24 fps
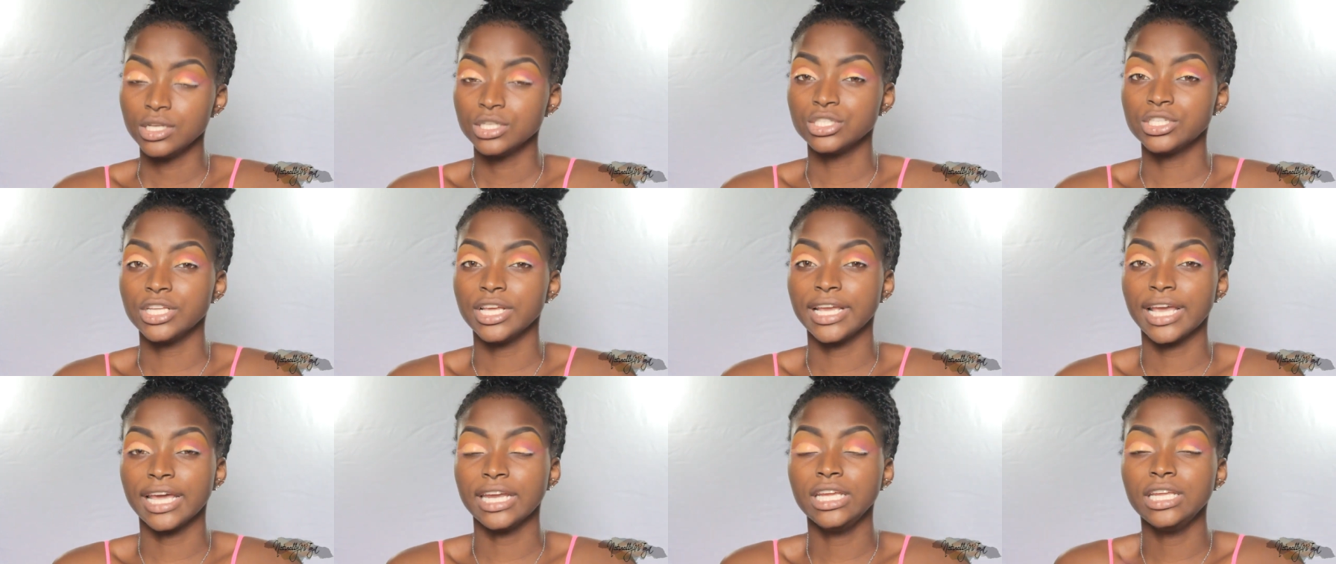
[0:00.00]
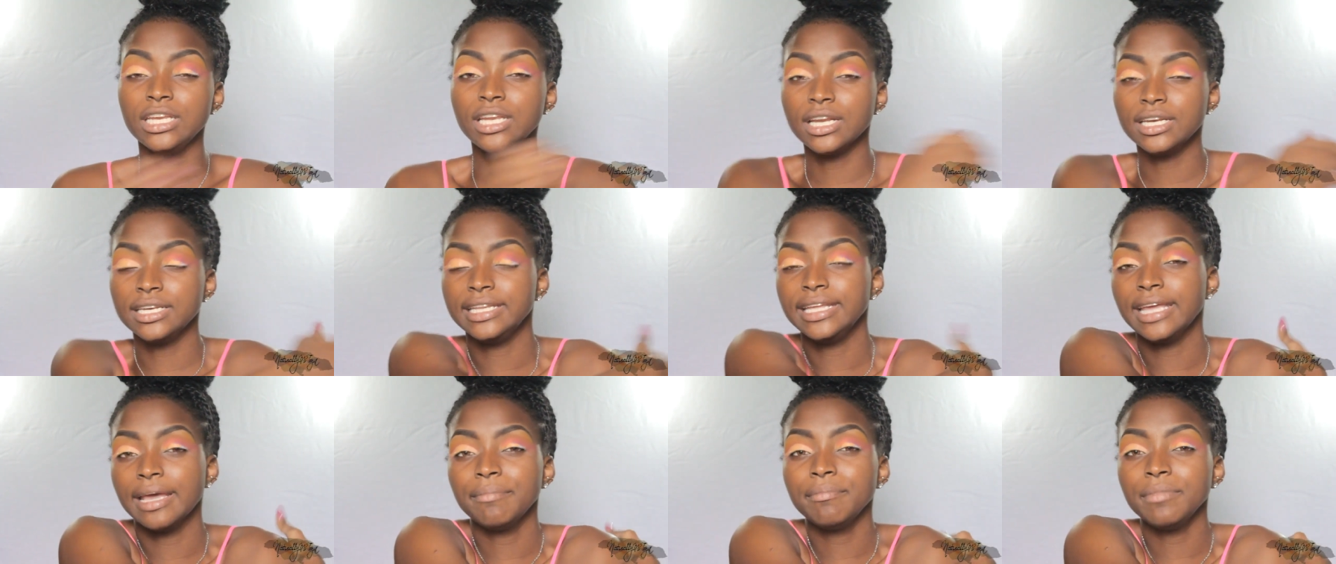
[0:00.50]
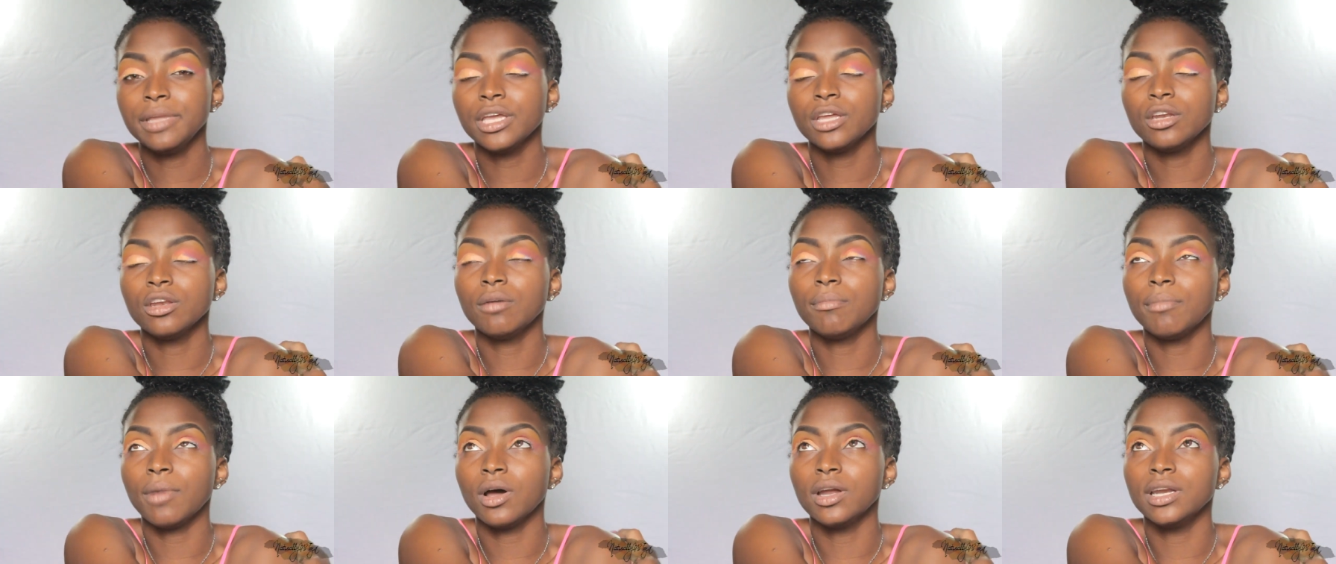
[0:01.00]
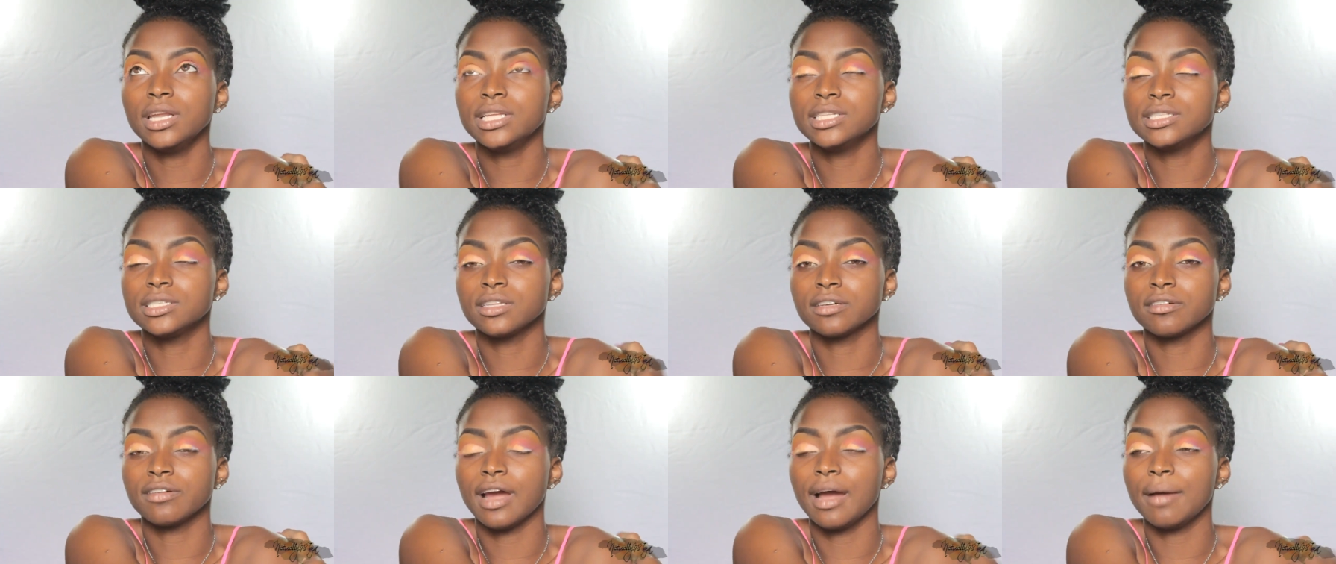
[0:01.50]
So you can either DM me your number on
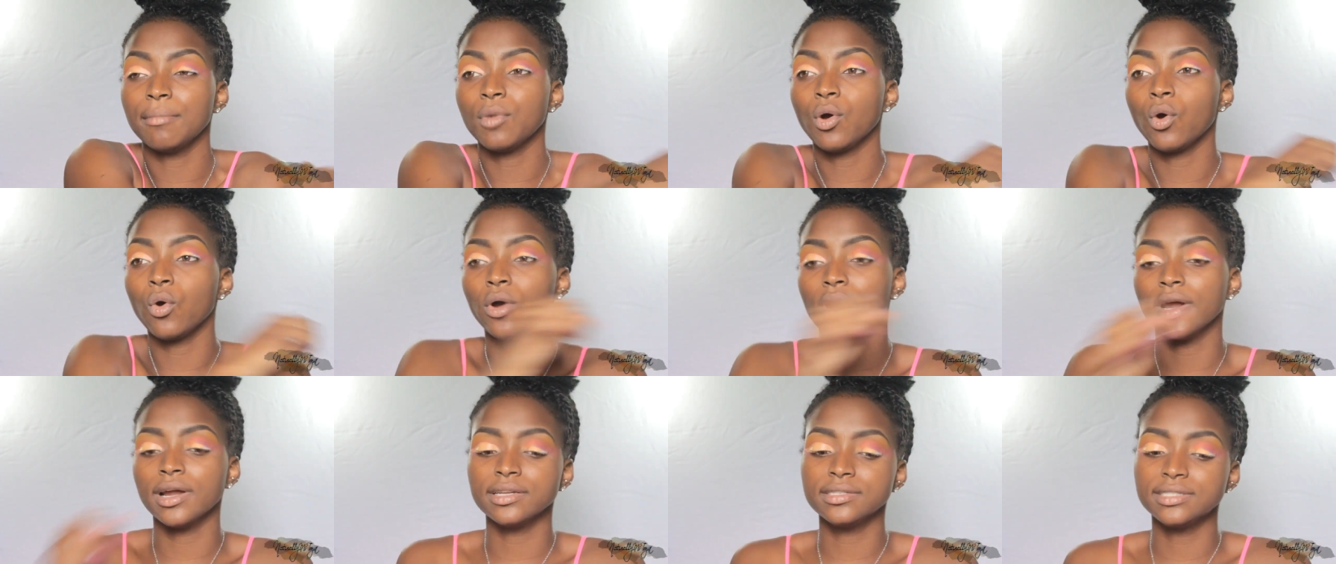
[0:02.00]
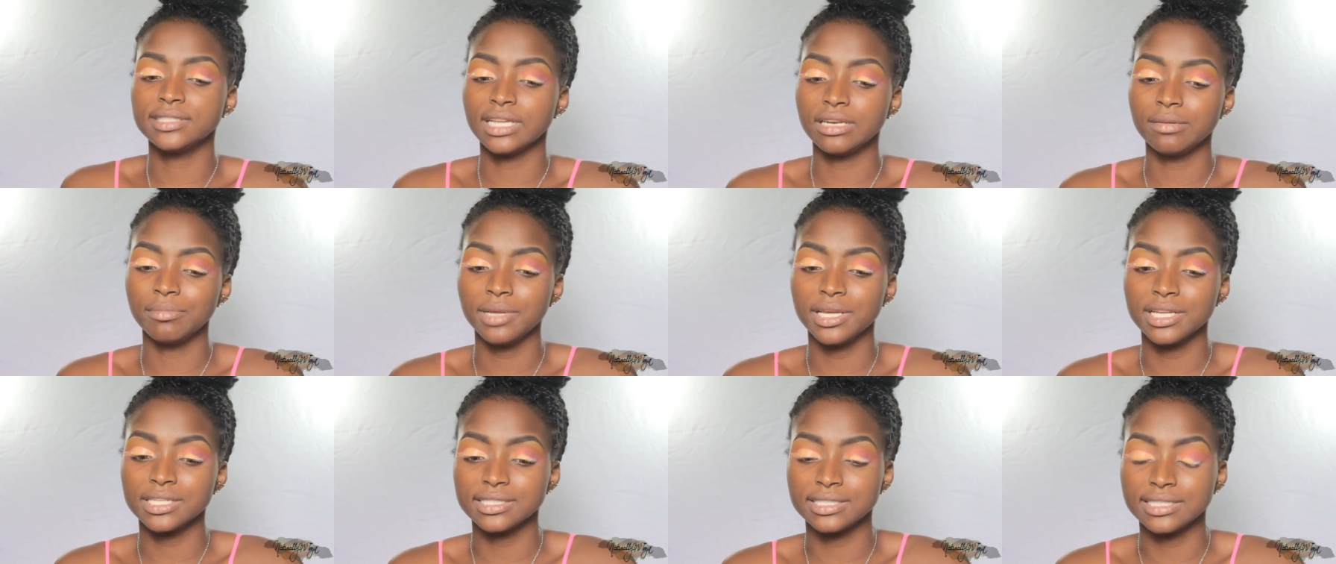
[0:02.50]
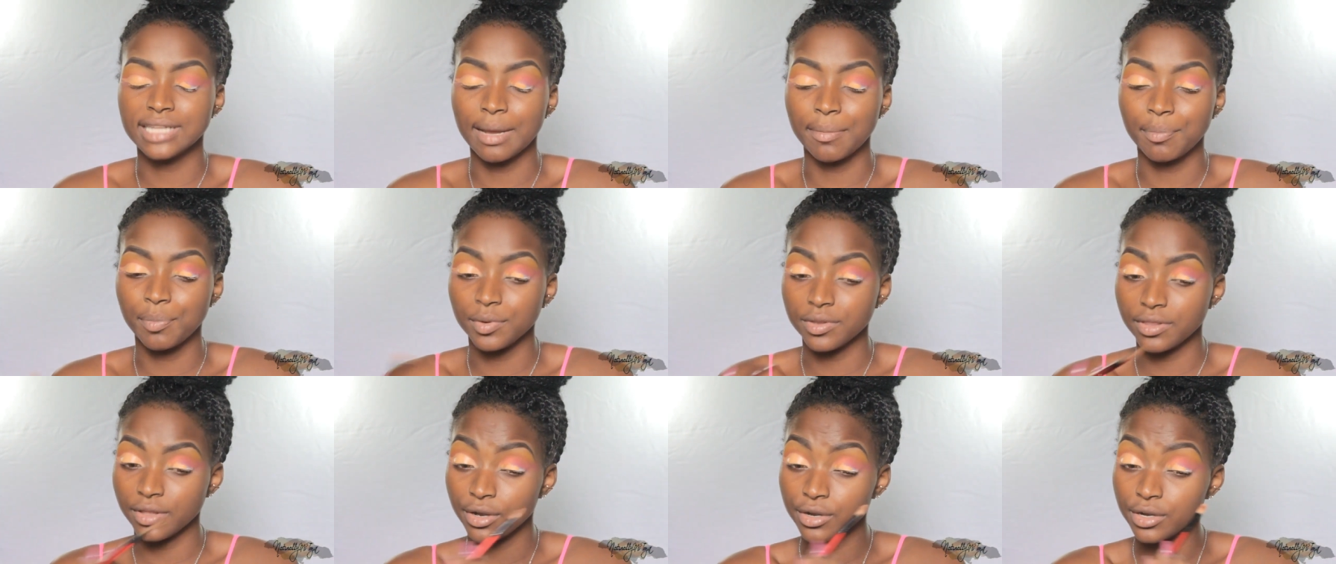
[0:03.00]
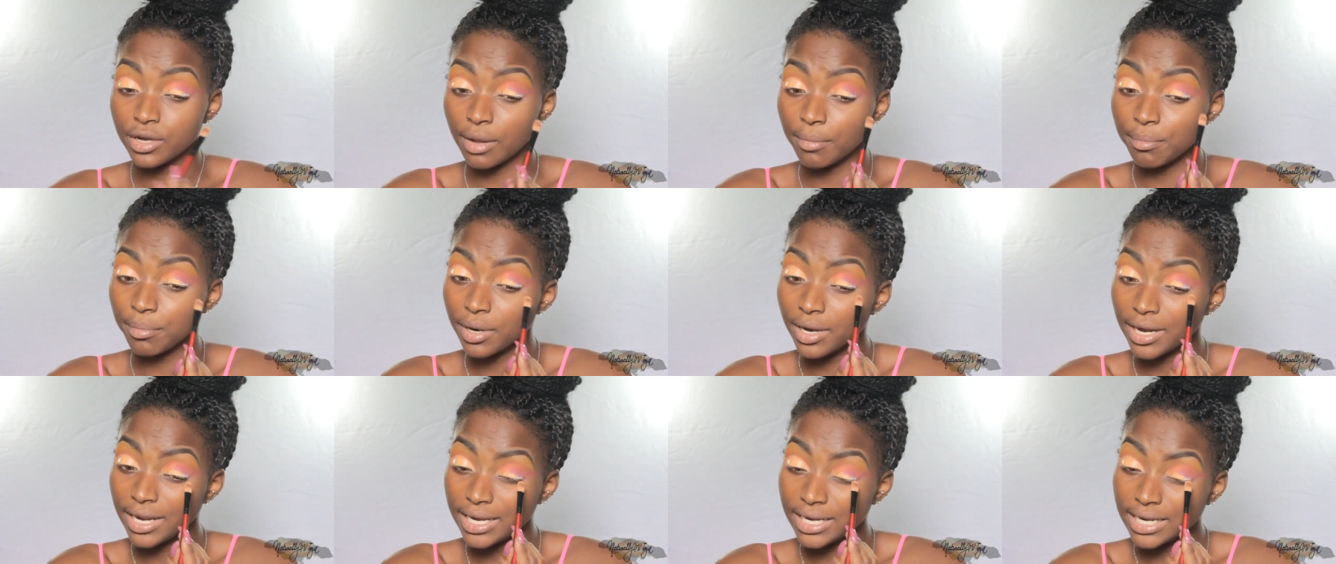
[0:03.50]
Instagram or send me a snap with your
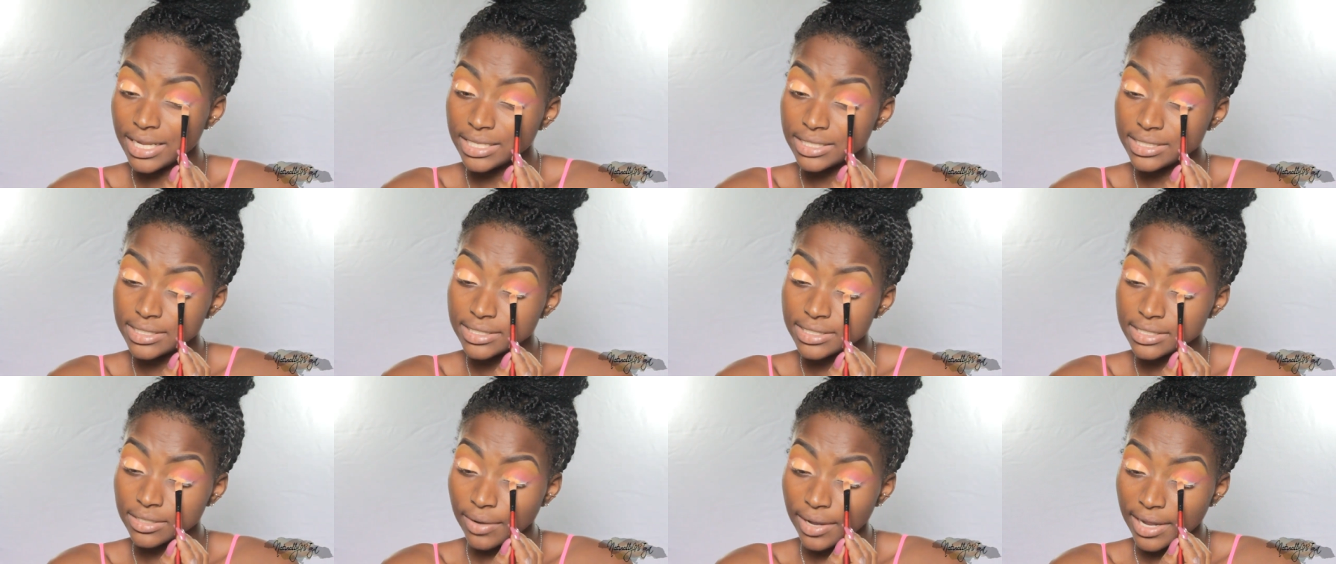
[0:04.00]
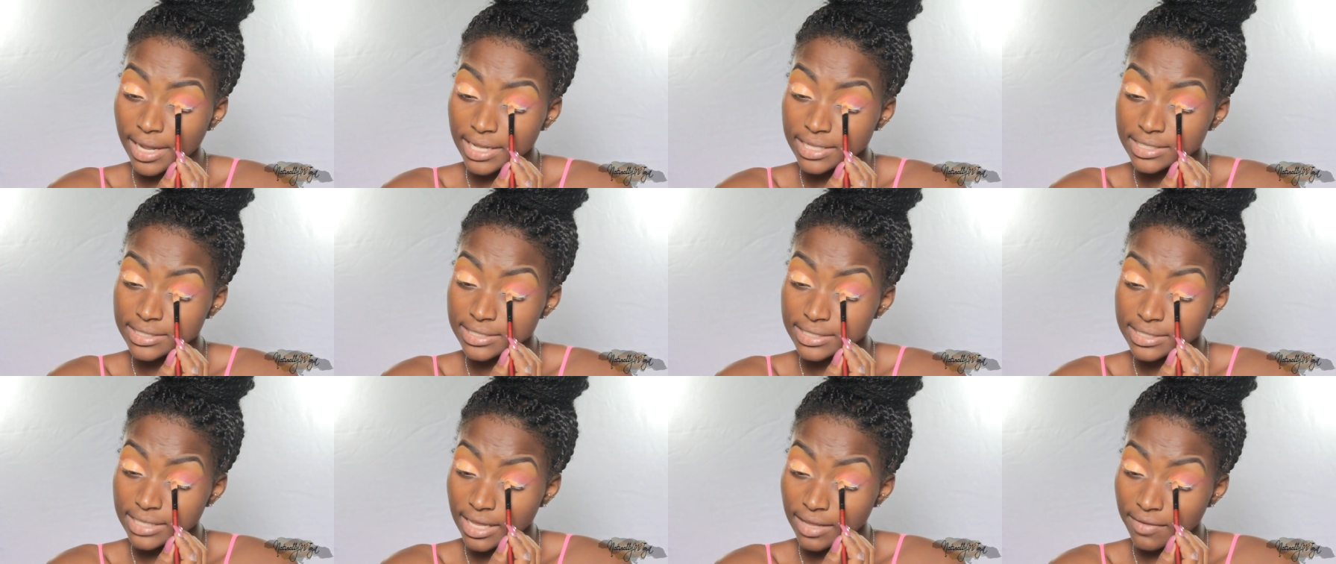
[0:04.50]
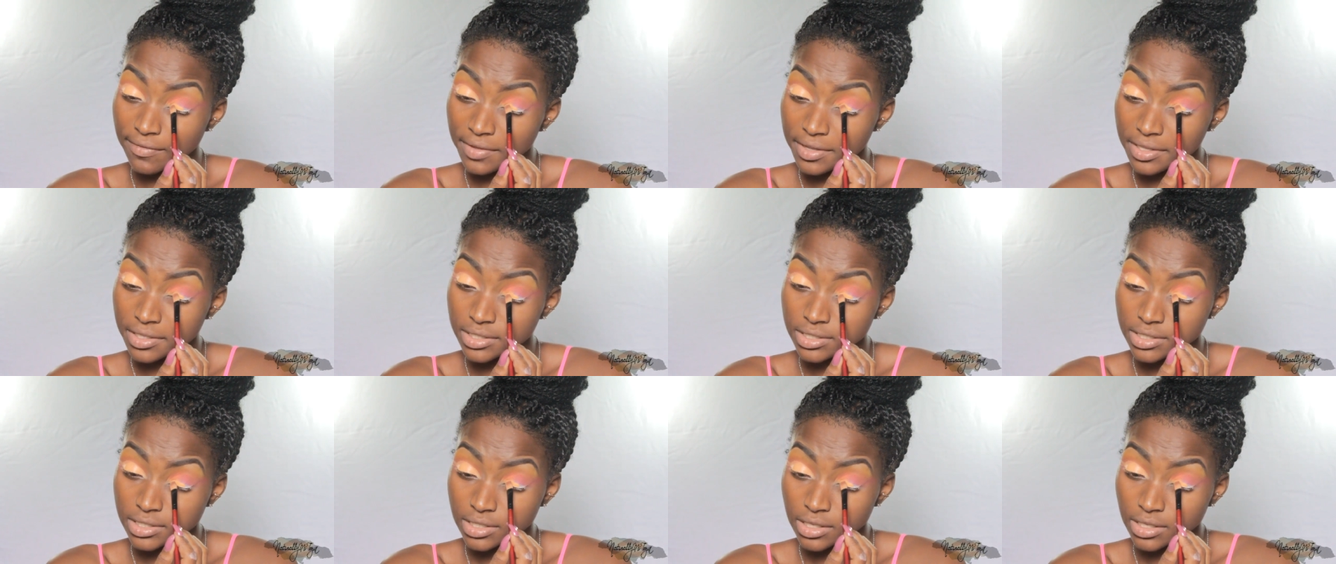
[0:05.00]
number in it so I can save it.